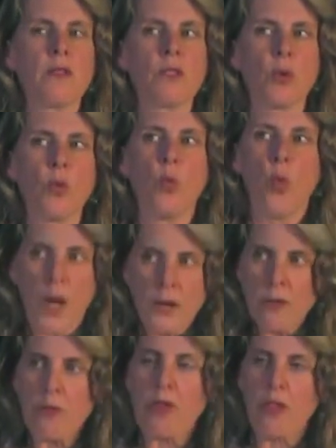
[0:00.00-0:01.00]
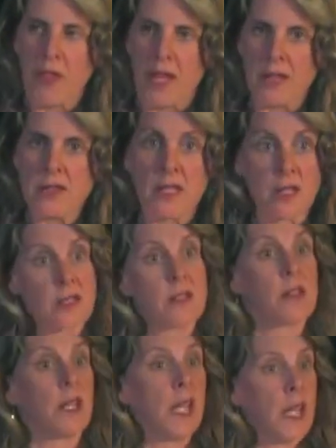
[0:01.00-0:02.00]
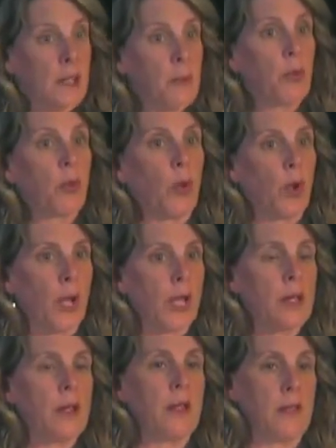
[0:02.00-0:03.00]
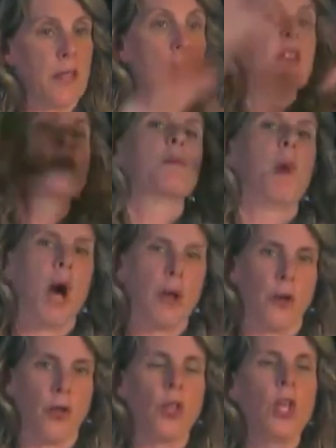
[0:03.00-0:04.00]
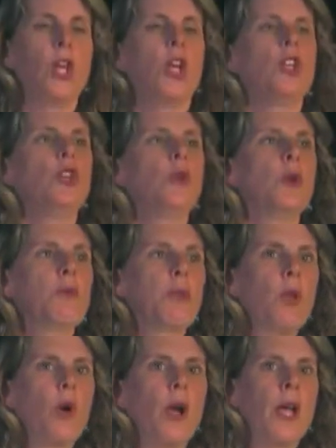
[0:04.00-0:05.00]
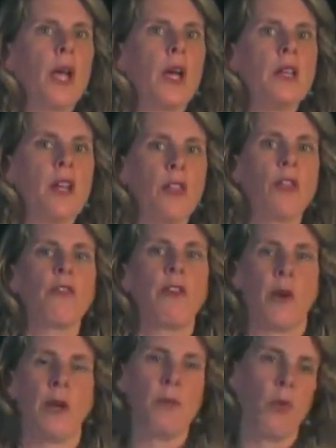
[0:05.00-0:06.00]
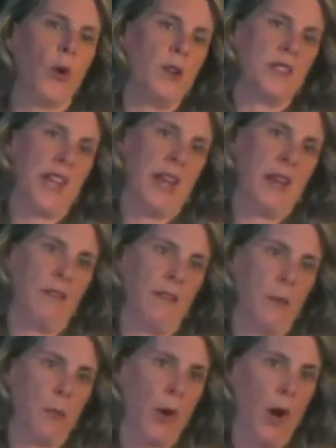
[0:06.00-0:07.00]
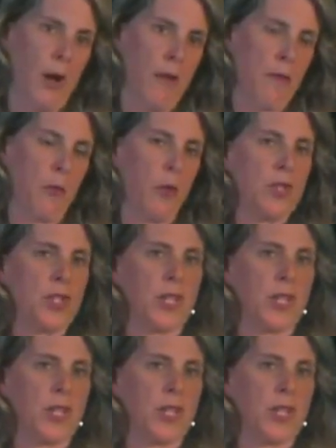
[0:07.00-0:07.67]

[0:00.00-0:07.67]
the wonderful things is he employed, in this model, you employ another very important tenet of improv, which